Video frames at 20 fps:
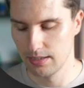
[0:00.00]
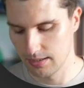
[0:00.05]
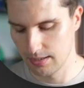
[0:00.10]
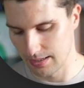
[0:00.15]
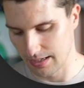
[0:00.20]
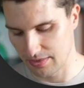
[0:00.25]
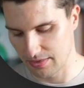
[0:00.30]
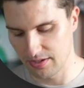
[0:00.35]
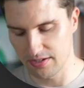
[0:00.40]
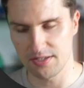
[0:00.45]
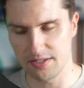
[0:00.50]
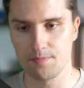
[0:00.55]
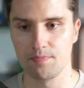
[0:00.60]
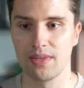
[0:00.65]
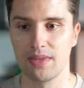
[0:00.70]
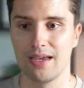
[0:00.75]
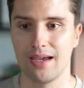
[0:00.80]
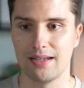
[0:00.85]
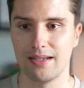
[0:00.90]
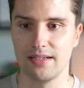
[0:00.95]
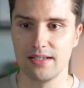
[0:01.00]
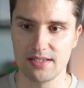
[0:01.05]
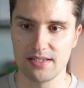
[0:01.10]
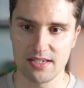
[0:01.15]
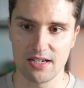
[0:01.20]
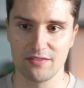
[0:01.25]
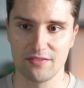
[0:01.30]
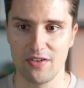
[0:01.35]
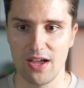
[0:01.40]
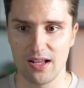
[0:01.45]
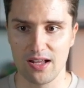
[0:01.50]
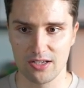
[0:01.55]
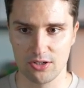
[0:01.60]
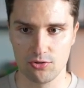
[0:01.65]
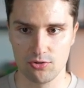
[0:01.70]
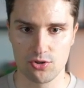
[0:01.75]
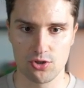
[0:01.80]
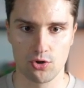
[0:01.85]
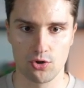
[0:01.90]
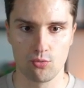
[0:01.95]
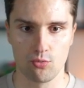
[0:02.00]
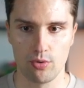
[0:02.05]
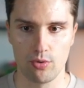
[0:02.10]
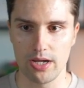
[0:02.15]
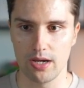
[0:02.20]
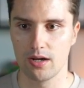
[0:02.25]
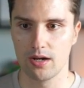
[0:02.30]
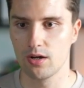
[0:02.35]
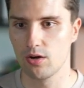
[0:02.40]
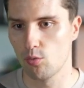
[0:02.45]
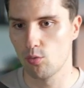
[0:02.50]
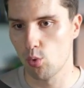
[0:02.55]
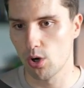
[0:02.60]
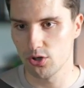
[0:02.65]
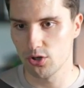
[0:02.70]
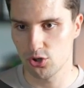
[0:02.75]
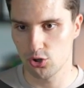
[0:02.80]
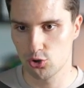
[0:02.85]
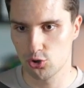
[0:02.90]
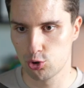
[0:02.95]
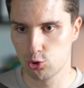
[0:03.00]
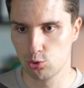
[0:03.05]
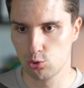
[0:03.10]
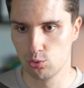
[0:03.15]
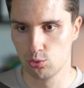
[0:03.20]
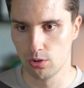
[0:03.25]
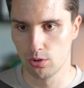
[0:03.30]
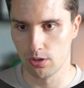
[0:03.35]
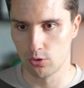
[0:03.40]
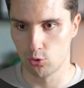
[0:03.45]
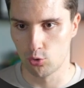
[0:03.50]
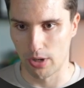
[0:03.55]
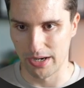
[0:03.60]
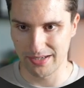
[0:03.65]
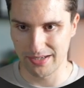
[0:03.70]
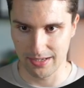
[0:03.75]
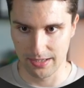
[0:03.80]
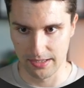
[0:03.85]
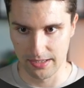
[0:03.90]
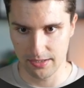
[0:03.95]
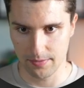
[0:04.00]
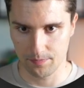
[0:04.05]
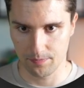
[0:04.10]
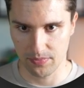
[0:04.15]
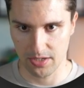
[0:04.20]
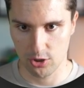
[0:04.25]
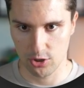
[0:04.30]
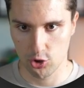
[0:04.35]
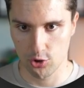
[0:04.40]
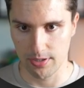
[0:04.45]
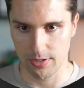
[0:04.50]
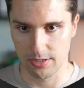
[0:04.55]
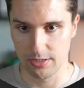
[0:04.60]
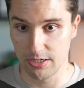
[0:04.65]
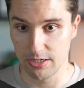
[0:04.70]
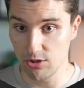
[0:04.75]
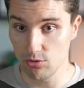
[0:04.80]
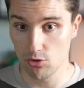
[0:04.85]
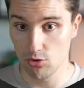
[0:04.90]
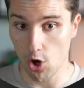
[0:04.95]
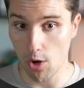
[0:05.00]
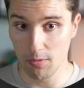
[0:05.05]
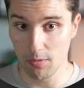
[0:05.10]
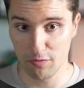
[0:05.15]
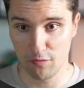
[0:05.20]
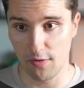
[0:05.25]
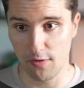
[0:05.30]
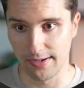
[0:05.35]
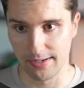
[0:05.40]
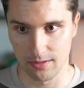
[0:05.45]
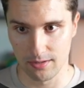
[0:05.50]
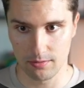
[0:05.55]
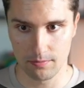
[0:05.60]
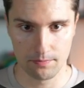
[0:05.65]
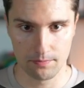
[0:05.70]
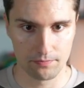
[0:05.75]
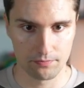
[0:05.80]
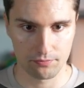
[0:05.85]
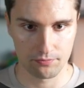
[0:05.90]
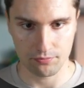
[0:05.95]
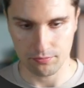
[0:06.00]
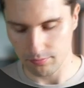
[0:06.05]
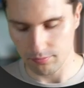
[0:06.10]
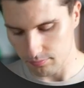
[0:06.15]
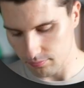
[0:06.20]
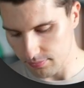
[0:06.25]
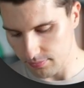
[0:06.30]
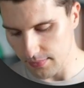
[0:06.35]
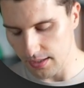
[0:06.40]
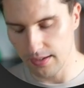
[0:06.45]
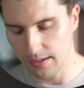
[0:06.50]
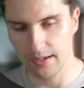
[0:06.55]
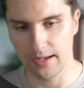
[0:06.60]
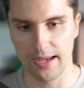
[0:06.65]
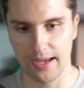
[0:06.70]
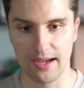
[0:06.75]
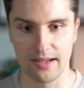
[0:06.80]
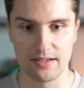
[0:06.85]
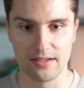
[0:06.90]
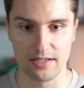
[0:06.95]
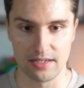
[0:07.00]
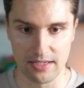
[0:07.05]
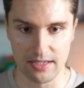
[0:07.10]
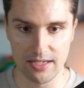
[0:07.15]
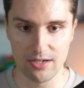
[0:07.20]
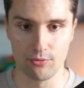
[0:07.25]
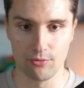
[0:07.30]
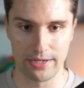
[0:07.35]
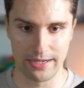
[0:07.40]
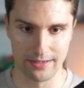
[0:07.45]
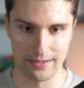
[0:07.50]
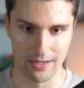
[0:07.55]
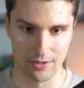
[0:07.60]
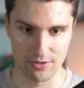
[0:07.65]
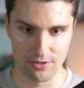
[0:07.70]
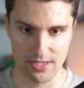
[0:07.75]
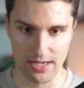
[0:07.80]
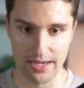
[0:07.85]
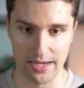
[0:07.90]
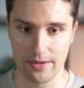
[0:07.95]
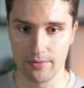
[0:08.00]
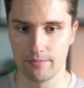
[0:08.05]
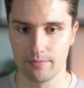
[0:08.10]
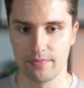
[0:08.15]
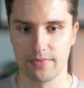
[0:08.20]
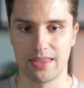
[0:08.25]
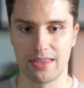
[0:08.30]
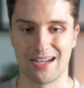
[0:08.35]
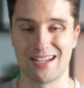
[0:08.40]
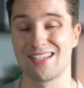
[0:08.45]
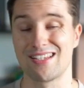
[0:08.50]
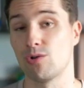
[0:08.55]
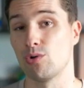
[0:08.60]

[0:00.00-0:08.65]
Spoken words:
like this. And inside values, we want to right-click, create a new normal file. And here we can now say that is